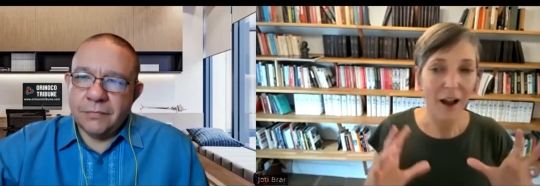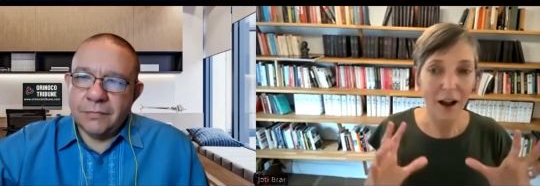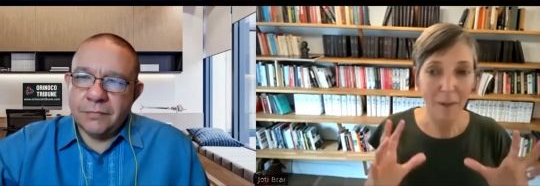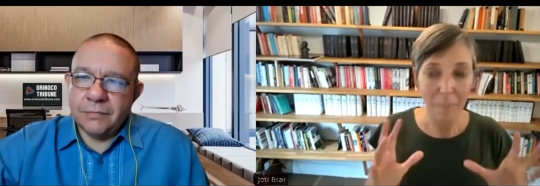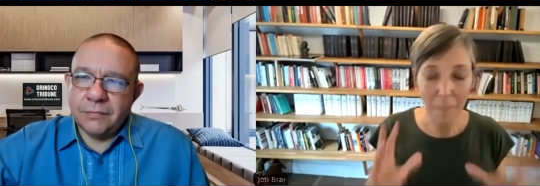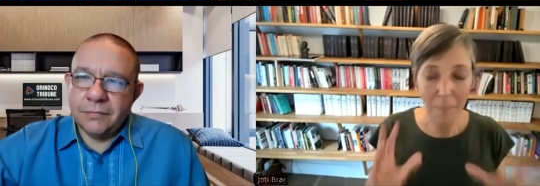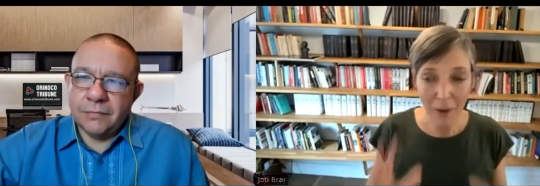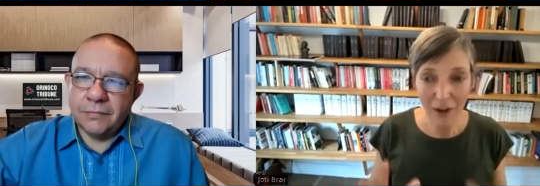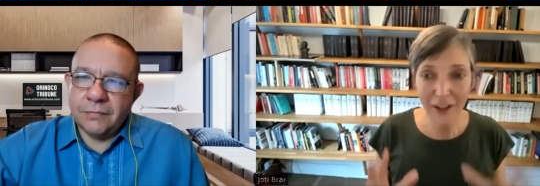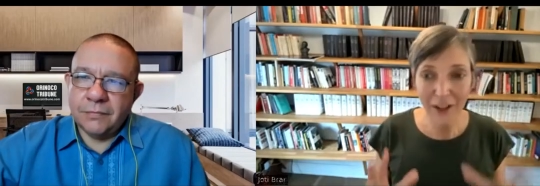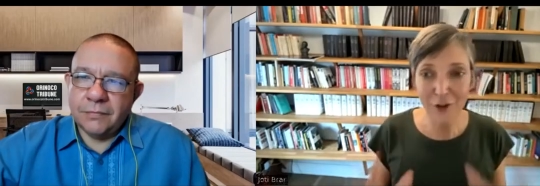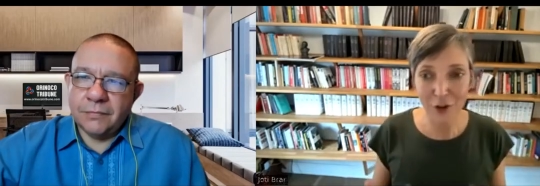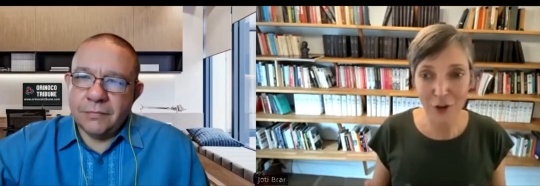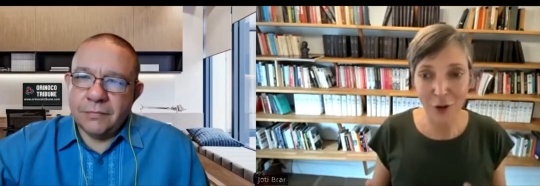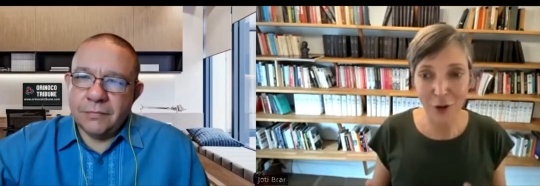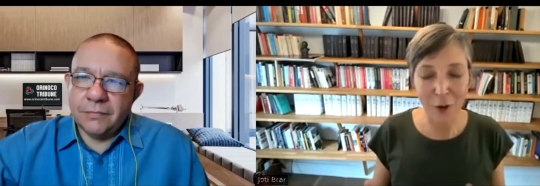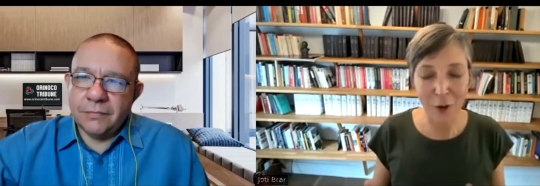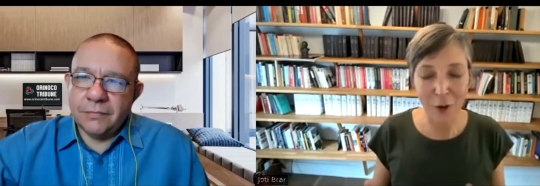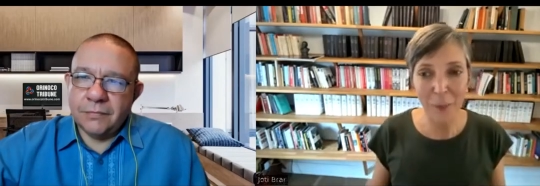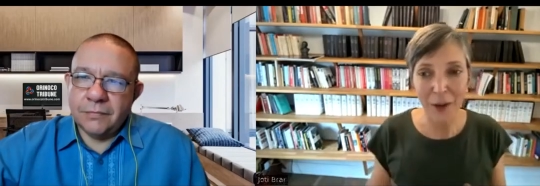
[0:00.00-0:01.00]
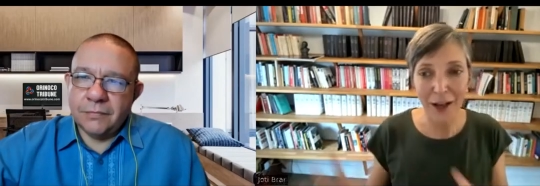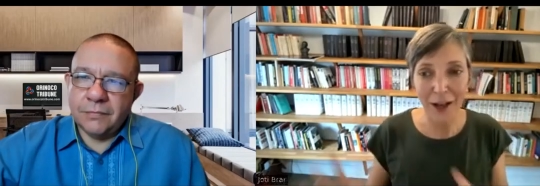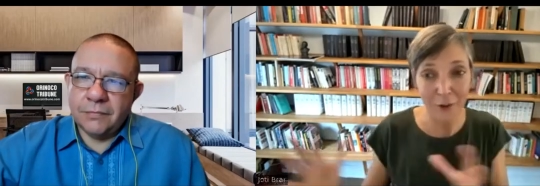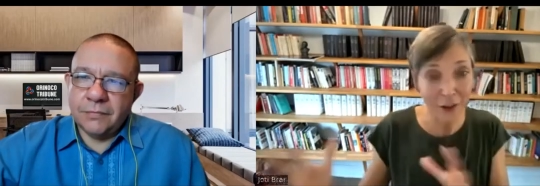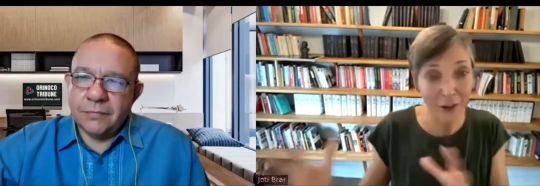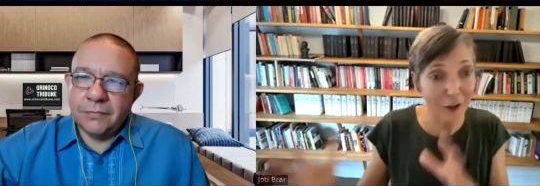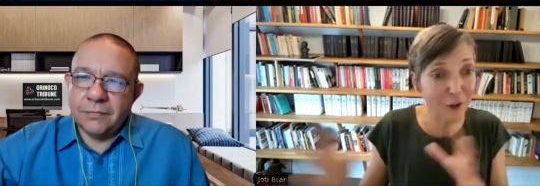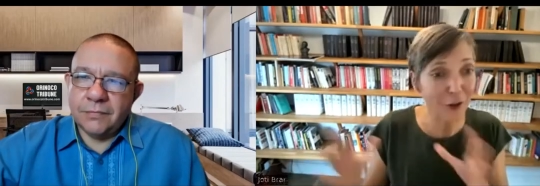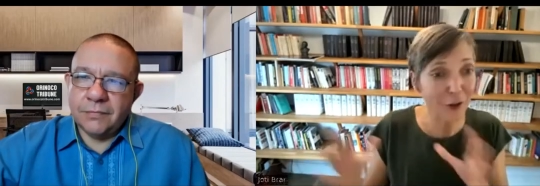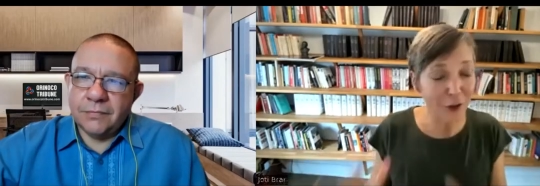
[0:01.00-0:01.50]
Speaker 1: My job,
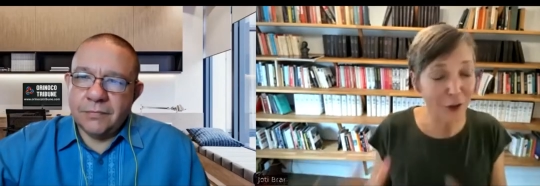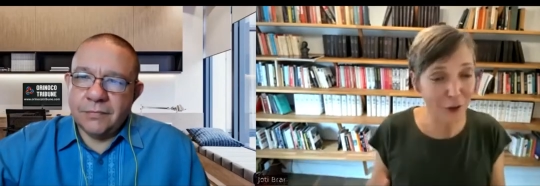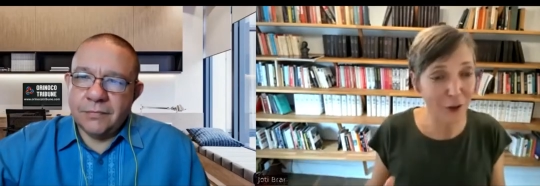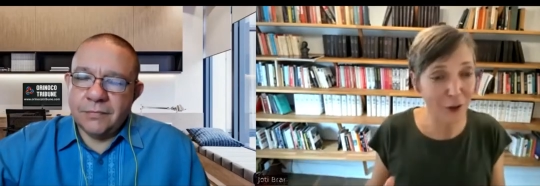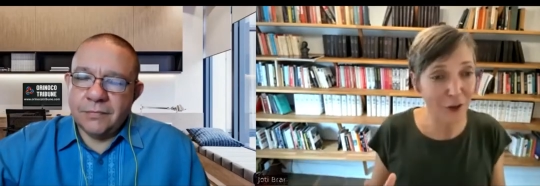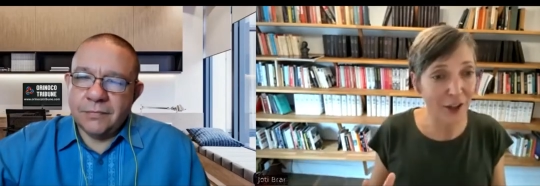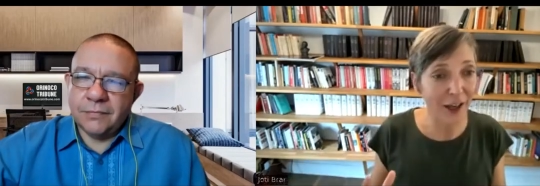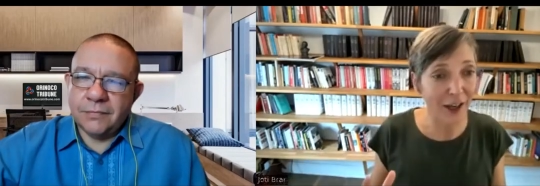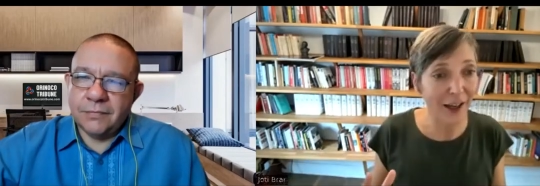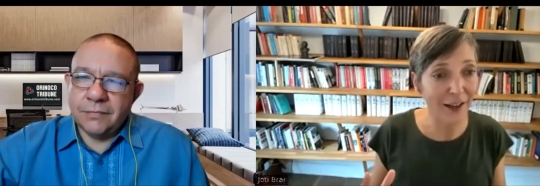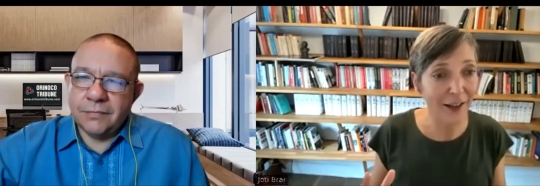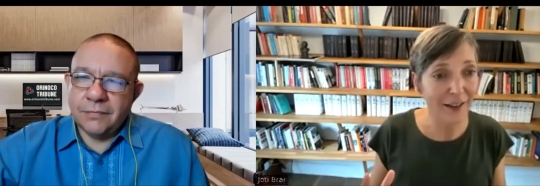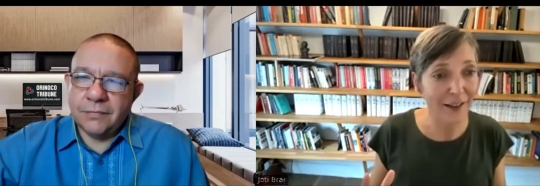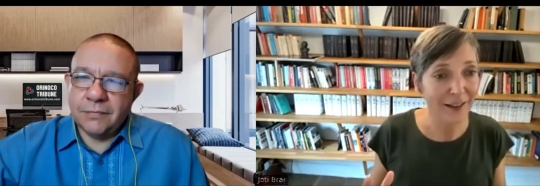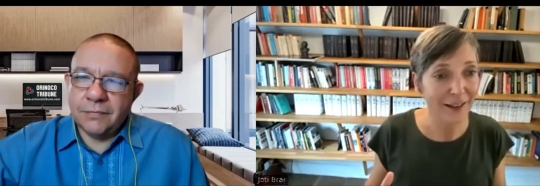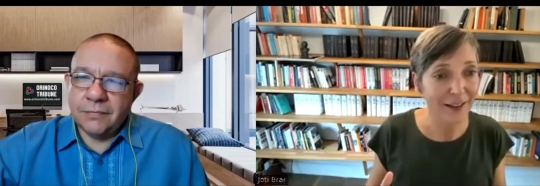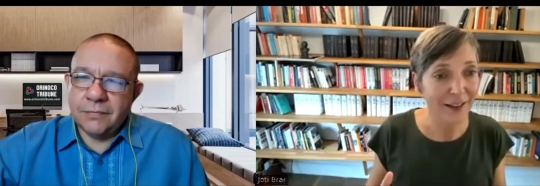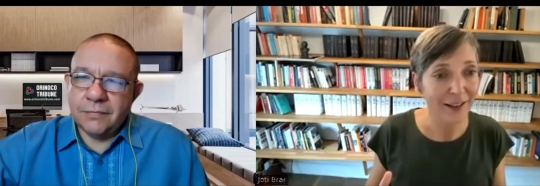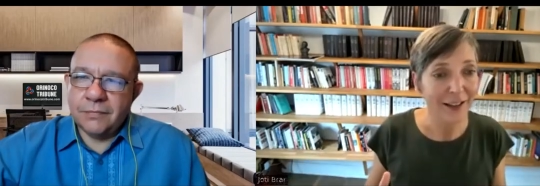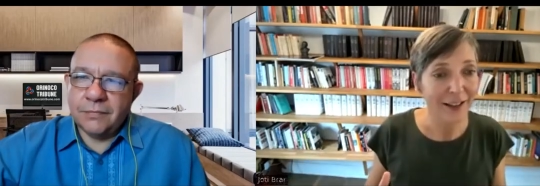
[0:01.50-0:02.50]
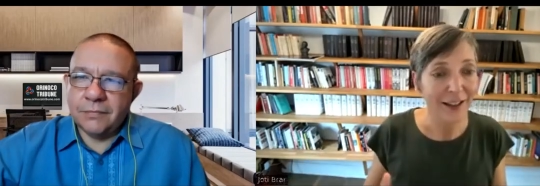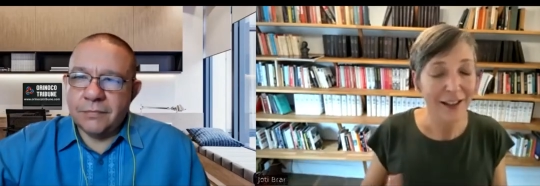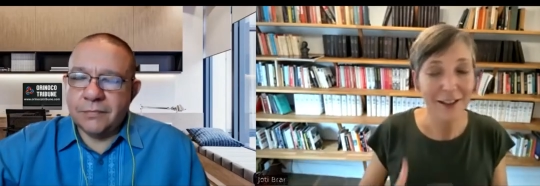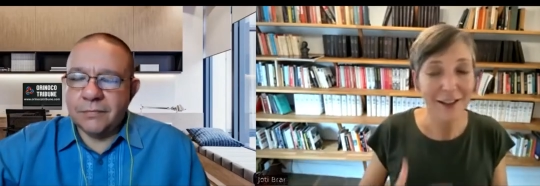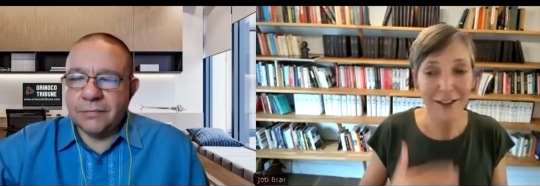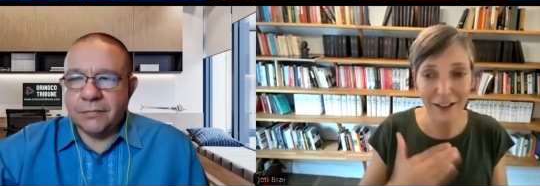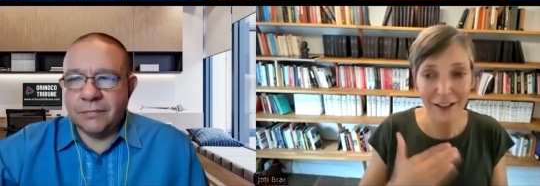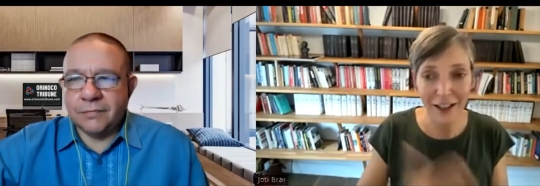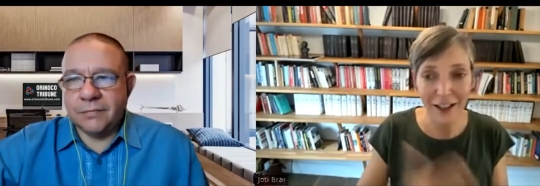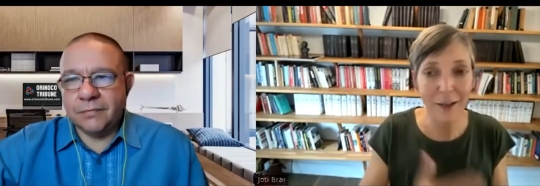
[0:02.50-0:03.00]
having understood that, is
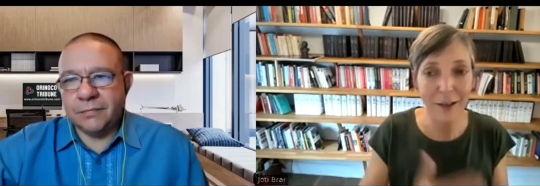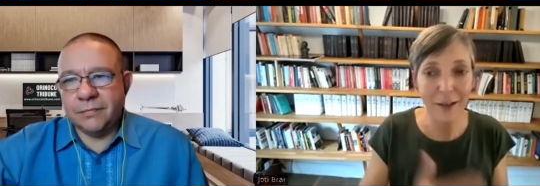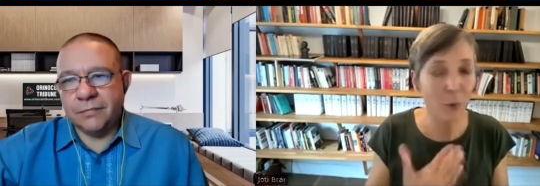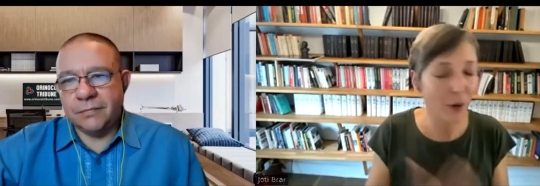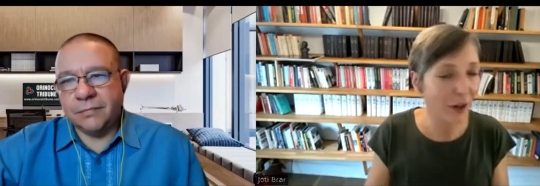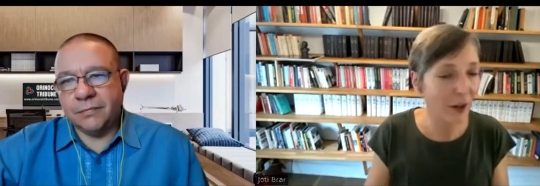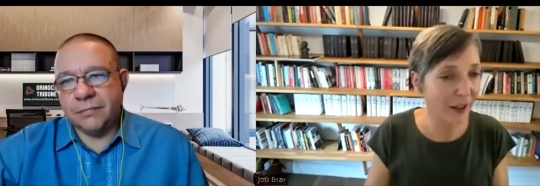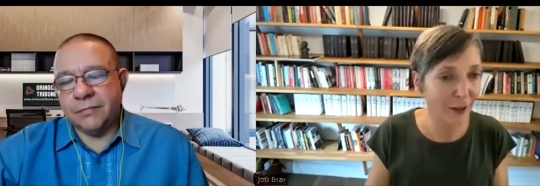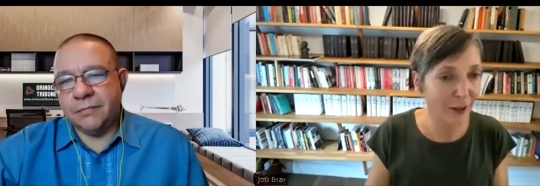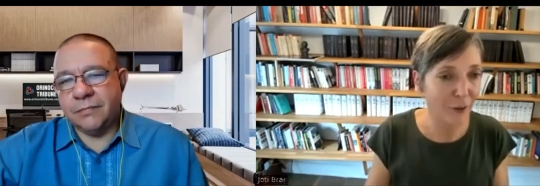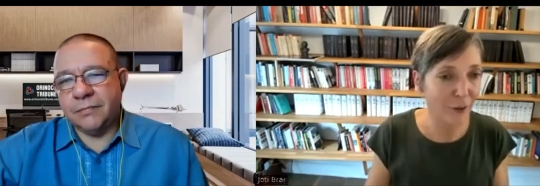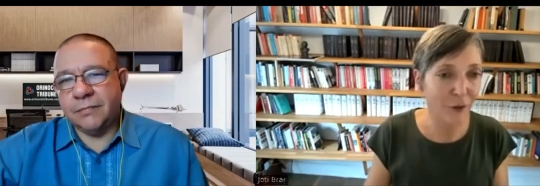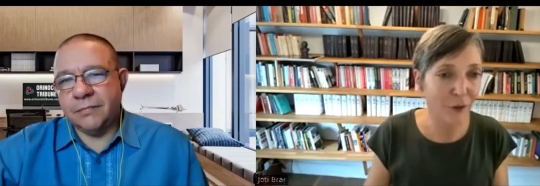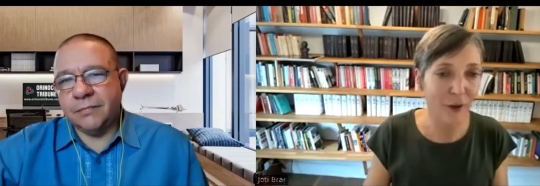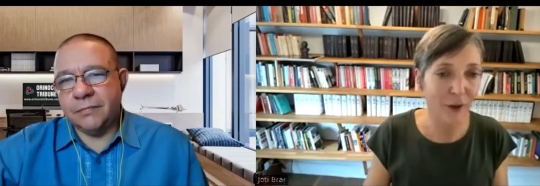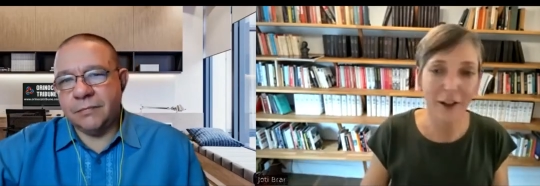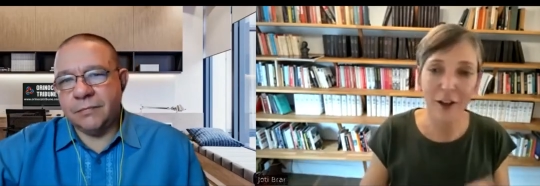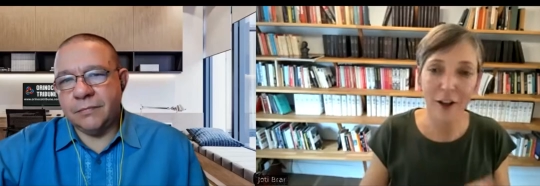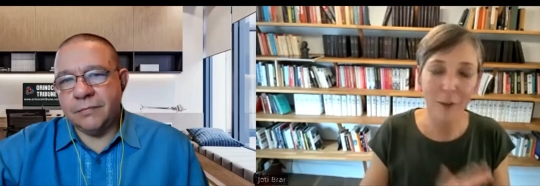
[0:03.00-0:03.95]
to keep working for it, no